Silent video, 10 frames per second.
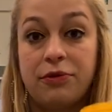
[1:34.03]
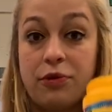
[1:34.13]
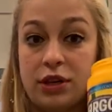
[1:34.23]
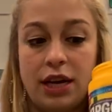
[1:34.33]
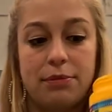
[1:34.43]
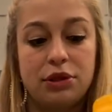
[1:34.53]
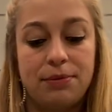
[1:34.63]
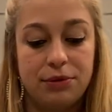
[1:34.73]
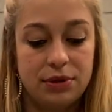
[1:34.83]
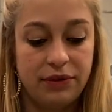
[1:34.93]
4
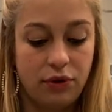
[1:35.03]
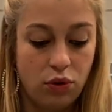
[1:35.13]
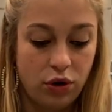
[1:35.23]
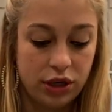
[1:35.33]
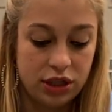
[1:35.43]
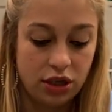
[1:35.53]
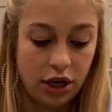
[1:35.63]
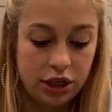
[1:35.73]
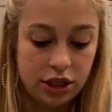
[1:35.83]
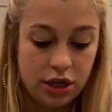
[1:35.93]
tablespoons of
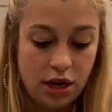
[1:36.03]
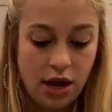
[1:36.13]
cornstarch,